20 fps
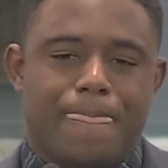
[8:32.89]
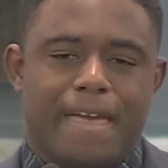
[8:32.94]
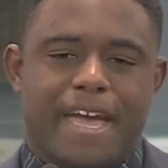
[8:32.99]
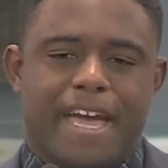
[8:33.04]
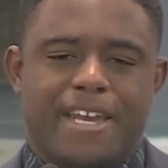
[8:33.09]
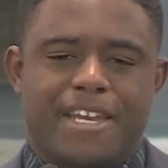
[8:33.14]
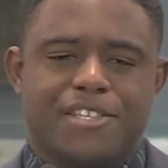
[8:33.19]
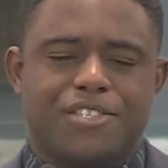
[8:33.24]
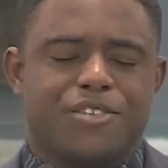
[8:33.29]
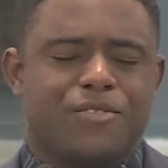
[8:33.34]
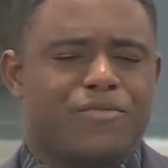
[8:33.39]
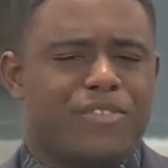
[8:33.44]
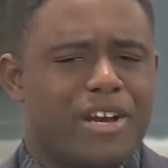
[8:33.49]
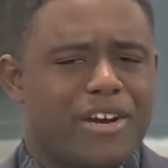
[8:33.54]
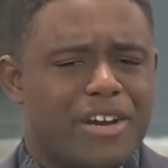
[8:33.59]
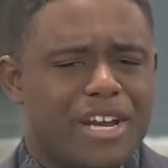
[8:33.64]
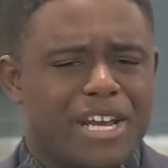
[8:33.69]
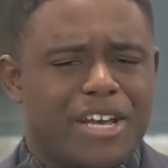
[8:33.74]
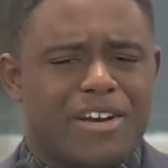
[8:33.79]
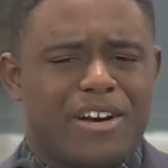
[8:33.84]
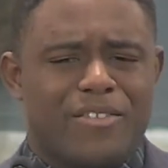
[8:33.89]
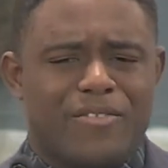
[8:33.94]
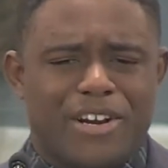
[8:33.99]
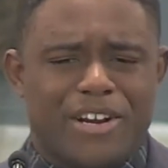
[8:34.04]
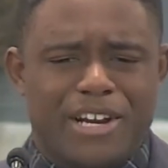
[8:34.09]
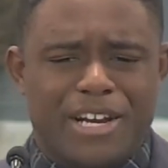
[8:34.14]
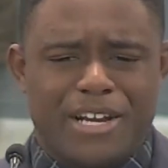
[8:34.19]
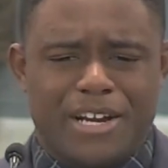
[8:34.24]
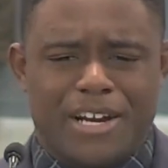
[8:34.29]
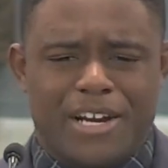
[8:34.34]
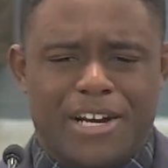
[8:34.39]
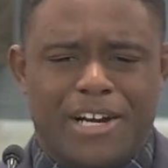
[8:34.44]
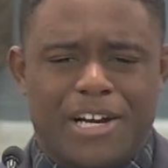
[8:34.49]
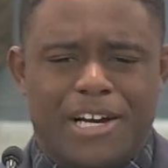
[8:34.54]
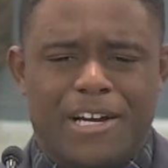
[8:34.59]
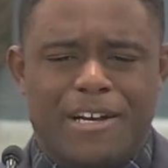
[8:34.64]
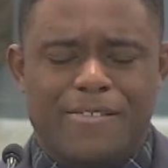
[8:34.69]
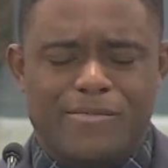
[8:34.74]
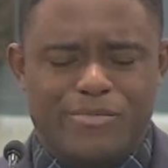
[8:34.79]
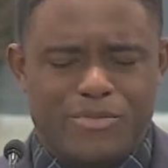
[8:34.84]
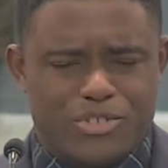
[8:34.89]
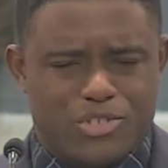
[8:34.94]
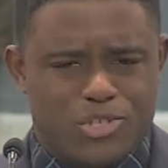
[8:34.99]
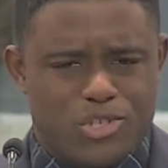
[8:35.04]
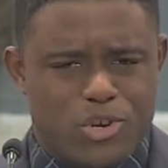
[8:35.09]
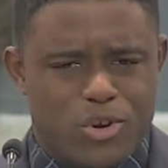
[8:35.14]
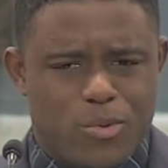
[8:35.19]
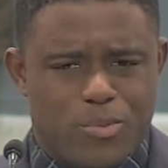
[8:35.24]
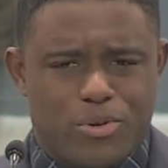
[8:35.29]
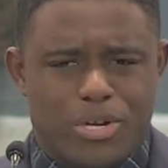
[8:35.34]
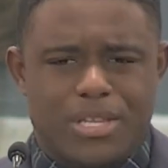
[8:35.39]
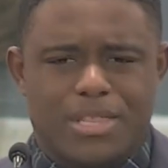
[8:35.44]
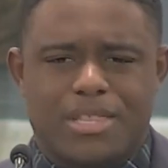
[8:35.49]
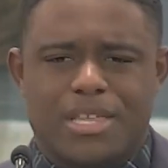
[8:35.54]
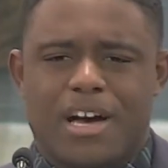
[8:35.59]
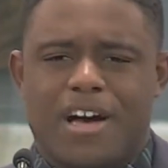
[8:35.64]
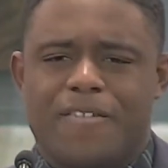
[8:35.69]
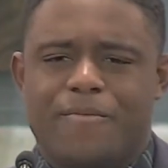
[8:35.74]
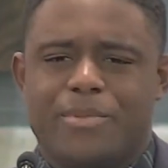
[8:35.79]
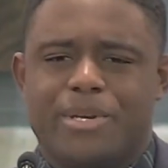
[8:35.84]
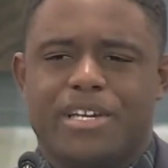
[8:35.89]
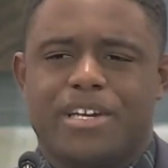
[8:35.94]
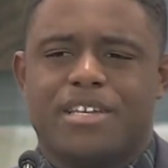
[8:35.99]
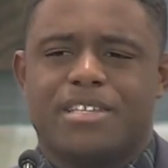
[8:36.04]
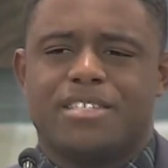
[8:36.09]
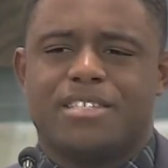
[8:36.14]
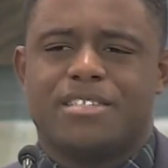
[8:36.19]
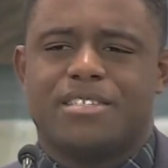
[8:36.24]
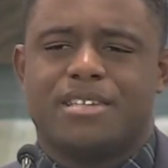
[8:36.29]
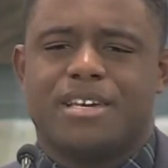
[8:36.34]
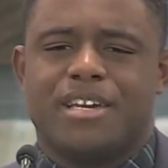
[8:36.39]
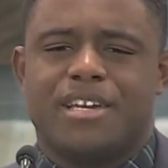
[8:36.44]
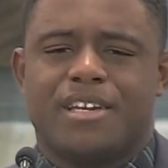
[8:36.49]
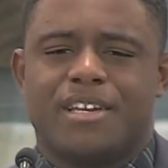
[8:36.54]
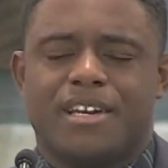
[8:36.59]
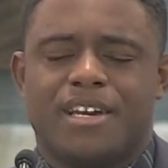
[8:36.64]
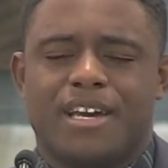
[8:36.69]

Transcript: And it's a very sobering thought, because it's like,